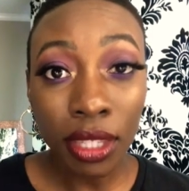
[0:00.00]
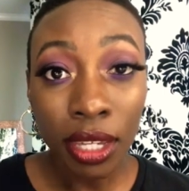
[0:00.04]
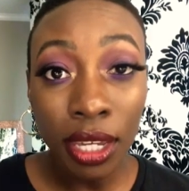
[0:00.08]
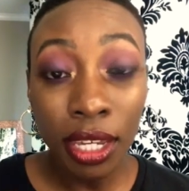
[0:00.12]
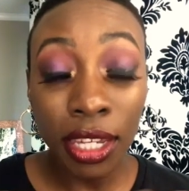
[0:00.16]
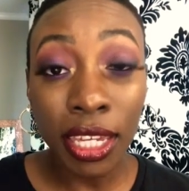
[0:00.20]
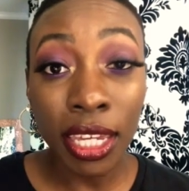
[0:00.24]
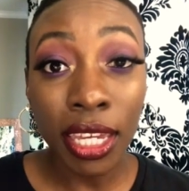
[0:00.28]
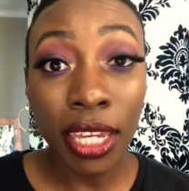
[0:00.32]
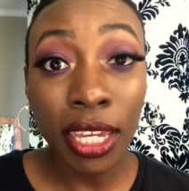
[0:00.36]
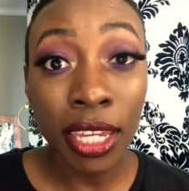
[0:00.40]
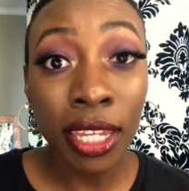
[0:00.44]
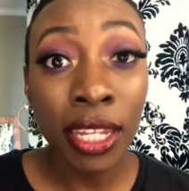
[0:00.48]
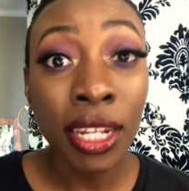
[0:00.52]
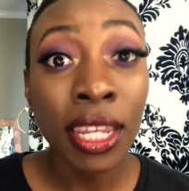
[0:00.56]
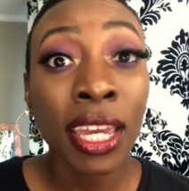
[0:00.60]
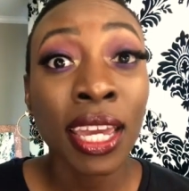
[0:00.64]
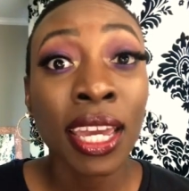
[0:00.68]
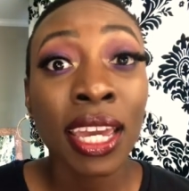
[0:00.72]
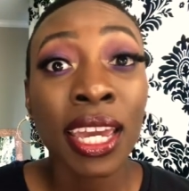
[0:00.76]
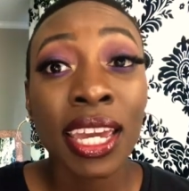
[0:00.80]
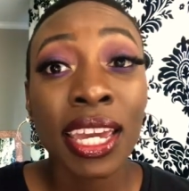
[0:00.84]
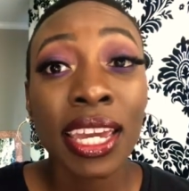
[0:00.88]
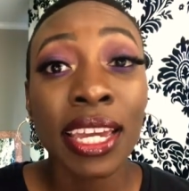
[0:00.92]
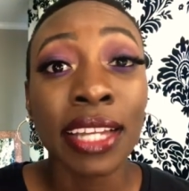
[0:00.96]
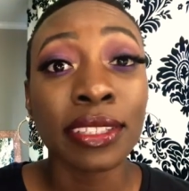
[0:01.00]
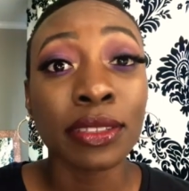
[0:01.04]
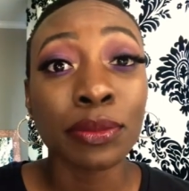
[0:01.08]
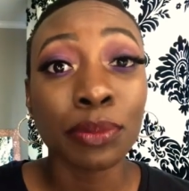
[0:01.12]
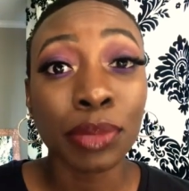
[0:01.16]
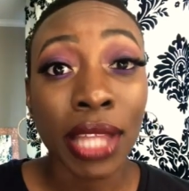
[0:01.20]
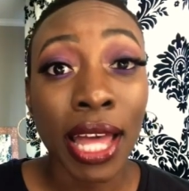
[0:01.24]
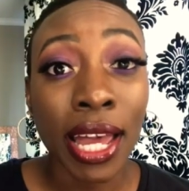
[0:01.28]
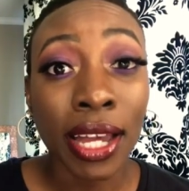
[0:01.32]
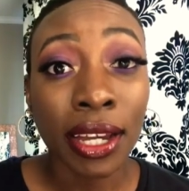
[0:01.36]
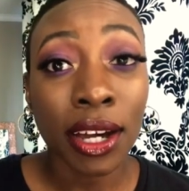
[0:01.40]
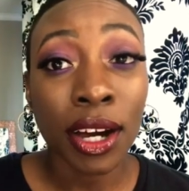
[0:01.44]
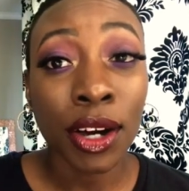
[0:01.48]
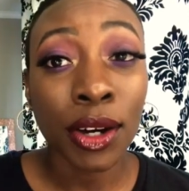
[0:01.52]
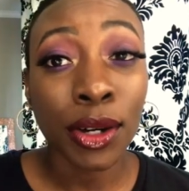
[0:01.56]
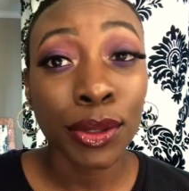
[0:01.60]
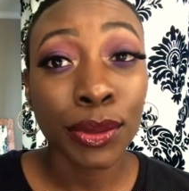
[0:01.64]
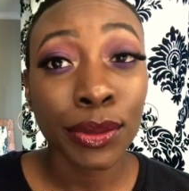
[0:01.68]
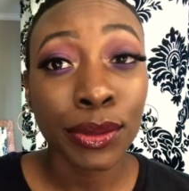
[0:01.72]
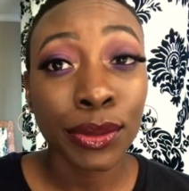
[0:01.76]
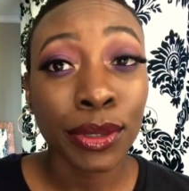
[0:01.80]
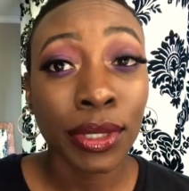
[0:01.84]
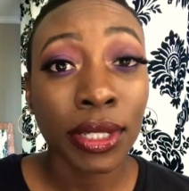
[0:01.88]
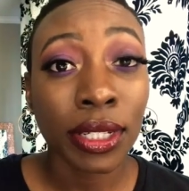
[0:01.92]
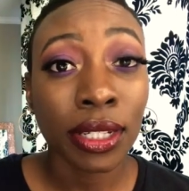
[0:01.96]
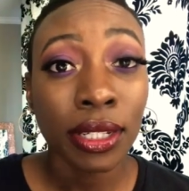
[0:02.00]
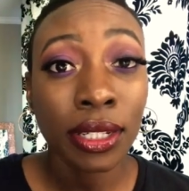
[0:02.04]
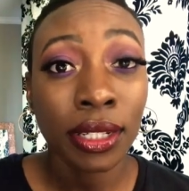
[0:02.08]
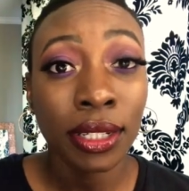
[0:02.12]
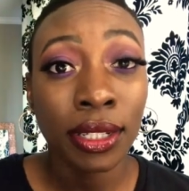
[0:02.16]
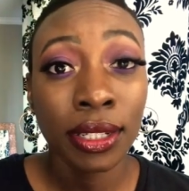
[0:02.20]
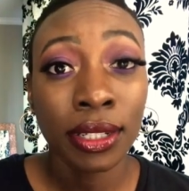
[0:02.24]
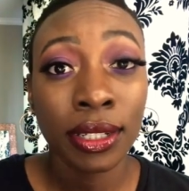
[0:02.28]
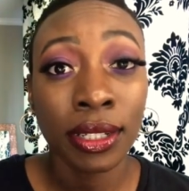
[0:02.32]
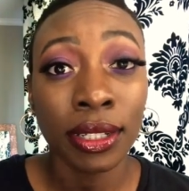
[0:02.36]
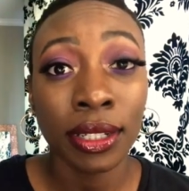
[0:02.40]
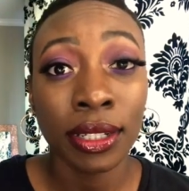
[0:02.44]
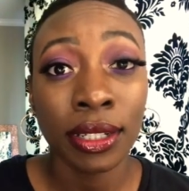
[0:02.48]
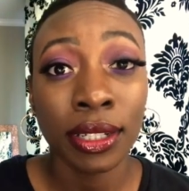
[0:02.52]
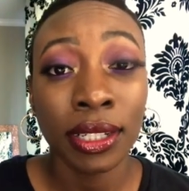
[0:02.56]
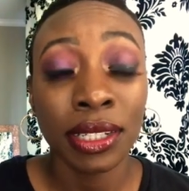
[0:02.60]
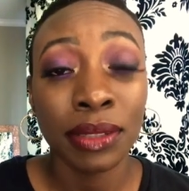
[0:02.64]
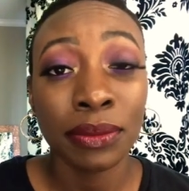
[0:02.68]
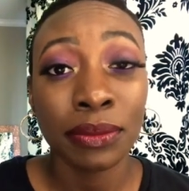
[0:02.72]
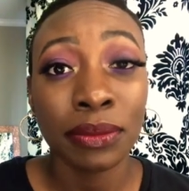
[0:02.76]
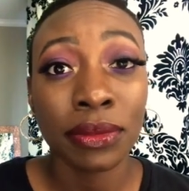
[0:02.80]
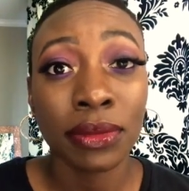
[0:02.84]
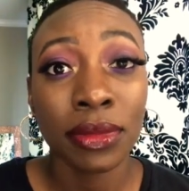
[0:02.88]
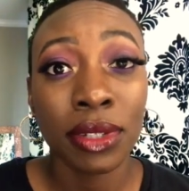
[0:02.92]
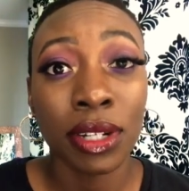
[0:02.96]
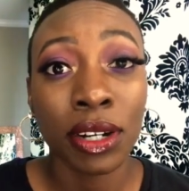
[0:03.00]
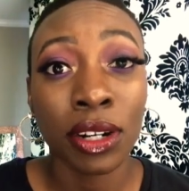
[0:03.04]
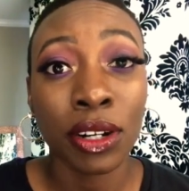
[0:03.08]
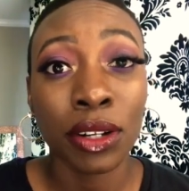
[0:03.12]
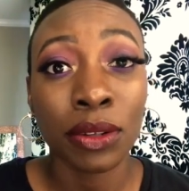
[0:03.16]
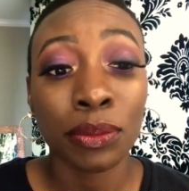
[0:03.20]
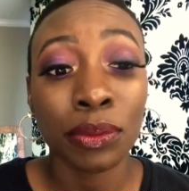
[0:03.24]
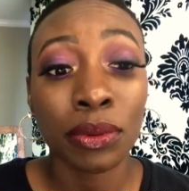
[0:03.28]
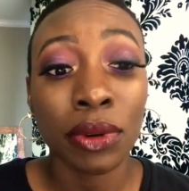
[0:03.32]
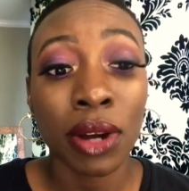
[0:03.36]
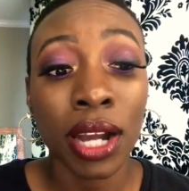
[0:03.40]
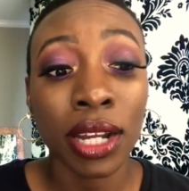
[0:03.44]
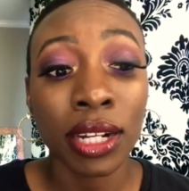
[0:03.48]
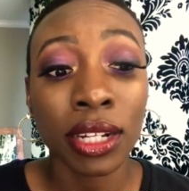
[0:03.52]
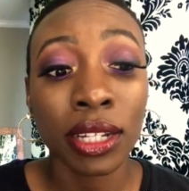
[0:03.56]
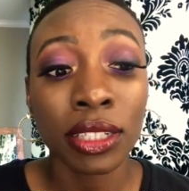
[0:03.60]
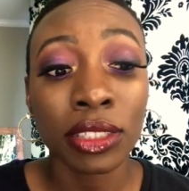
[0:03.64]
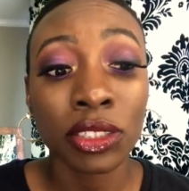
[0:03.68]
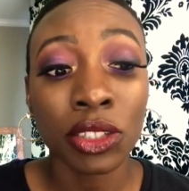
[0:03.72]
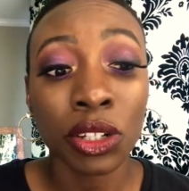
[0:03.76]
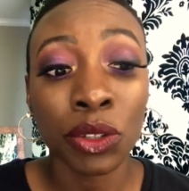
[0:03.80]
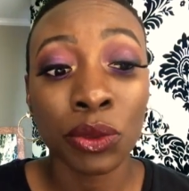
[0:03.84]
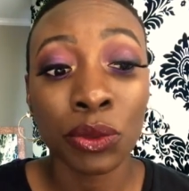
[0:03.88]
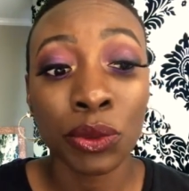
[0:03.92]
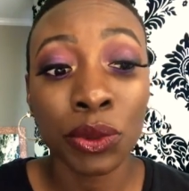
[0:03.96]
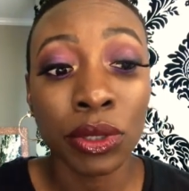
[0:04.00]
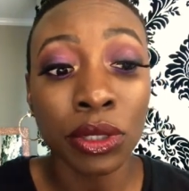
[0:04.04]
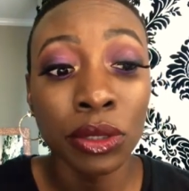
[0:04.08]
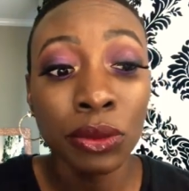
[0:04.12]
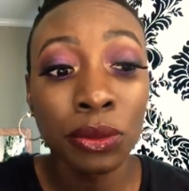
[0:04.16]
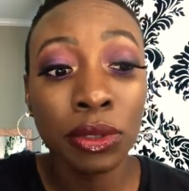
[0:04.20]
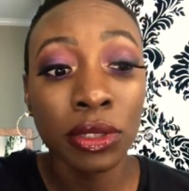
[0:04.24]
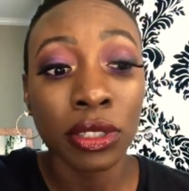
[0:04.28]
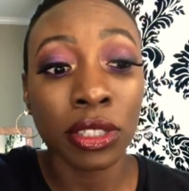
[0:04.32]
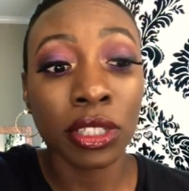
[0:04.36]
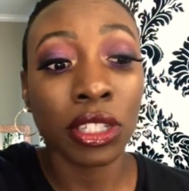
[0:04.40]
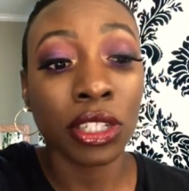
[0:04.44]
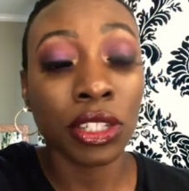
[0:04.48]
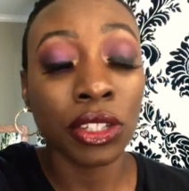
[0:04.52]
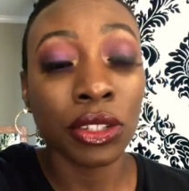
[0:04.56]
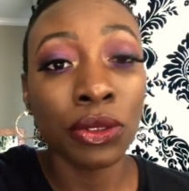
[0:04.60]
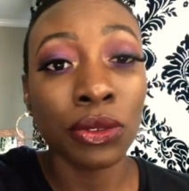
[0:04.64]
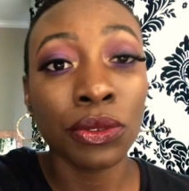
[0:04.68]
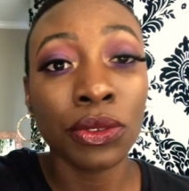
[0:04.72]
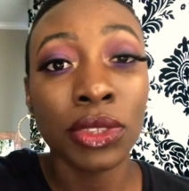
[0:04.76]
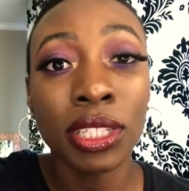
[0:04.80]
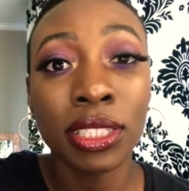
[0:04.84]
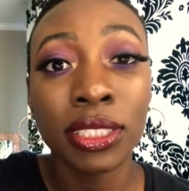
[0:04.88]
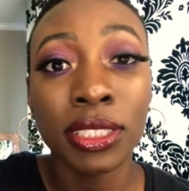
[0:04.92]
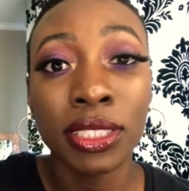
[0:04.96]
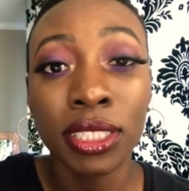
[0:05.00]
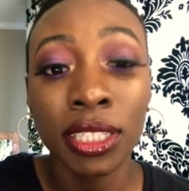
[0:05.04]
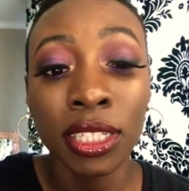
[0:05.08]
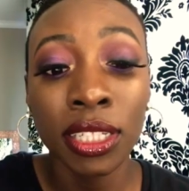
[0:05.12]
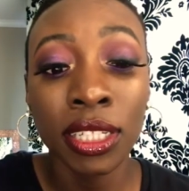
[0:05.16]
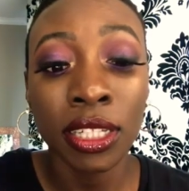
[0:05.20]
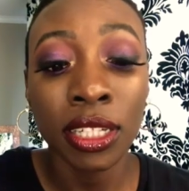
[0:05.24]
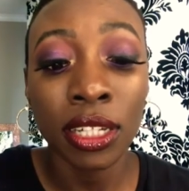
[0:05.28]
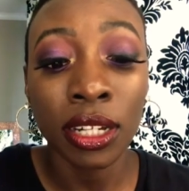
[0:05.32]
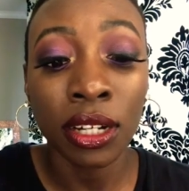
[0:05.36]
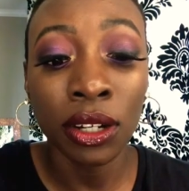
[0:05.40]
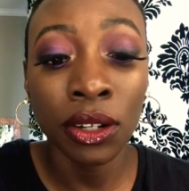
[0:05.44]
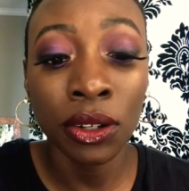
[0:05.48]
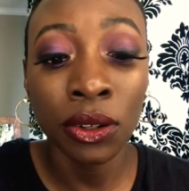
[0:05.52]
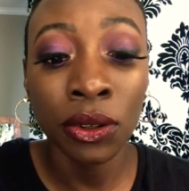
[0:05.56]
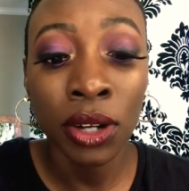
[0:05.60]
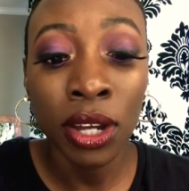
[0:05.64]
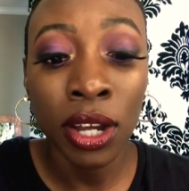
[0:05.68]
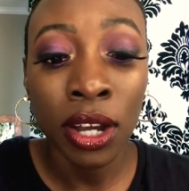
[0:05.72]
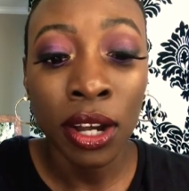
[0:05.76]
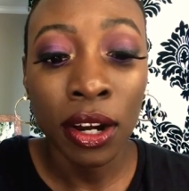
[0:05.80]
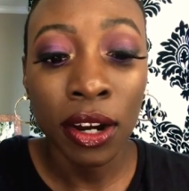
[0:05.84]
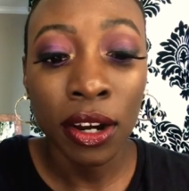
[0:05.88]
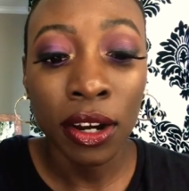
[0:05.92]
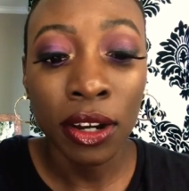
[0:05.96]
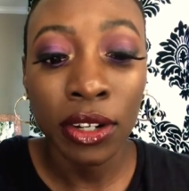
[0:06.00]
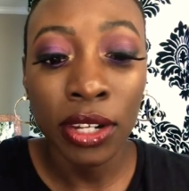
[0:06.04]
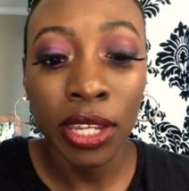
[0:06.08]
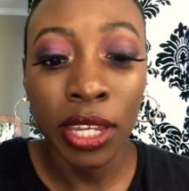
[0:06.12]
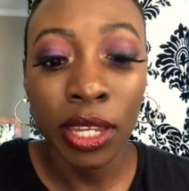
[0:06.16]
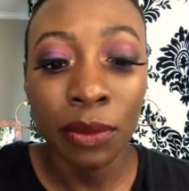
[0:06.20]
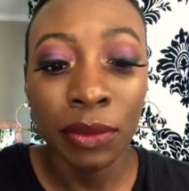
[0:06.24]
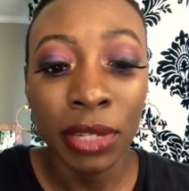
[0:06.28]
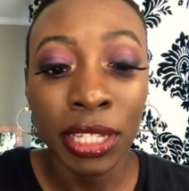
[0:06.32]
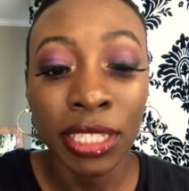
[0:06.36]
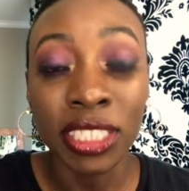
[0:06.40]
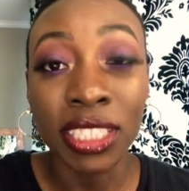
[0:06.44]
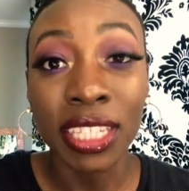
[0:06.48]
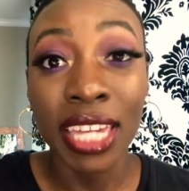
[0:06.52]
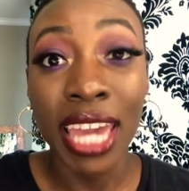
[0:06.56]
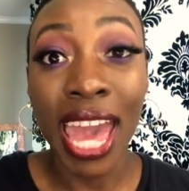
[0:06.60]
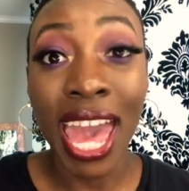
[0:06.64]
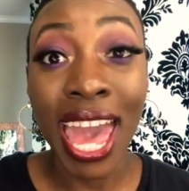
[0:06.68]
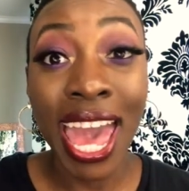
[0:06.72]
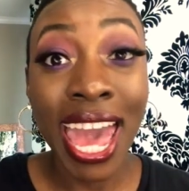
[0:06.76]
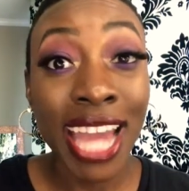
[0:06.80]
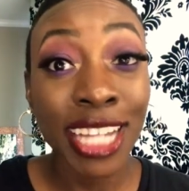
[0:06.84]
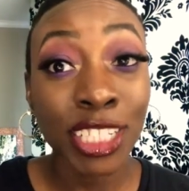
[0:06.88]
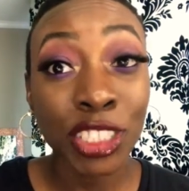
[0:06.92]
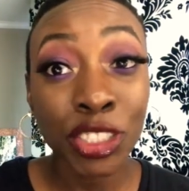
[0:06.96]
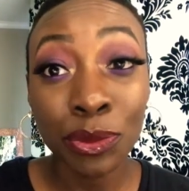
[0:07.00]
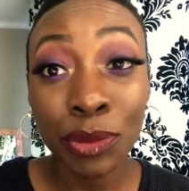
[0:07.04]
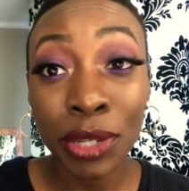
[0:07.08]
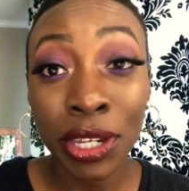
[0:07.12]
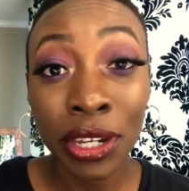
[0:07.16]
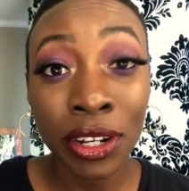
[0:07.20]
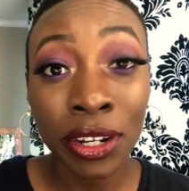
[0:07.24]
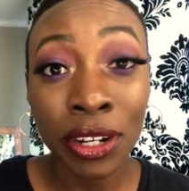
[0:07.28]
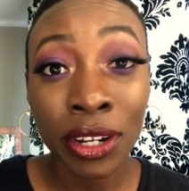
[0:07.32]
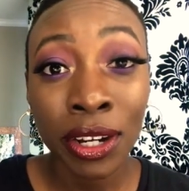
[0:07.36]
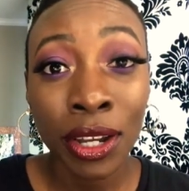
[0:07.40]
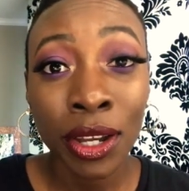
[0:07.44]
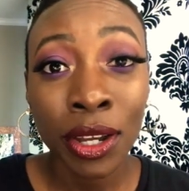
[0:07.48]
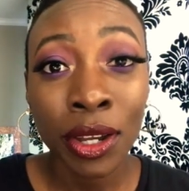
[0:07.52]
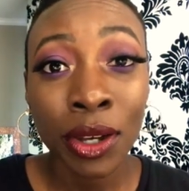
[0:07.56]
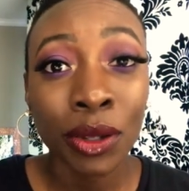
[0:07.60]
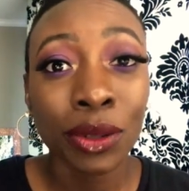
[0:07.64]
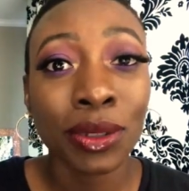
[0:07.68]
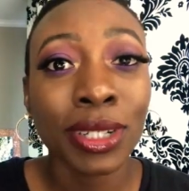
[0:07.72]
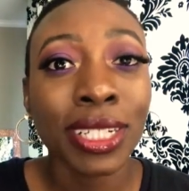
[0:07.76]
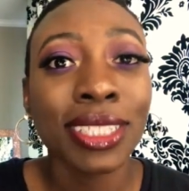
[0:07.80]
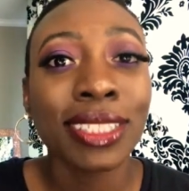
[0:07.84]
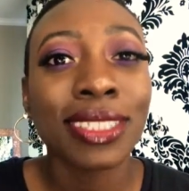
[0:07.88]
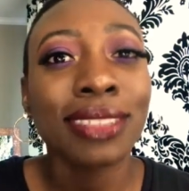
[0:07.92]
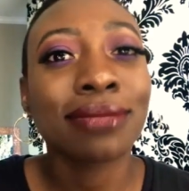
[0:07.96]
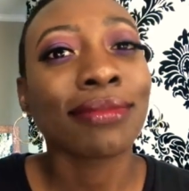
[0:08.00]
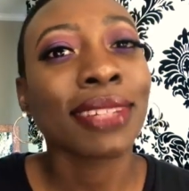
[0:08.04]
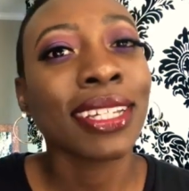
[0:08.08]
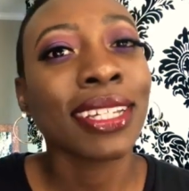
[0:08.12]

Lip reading: Again, it's black owned. Her products are really, really cute. The CEO, her name is Cashmere, which,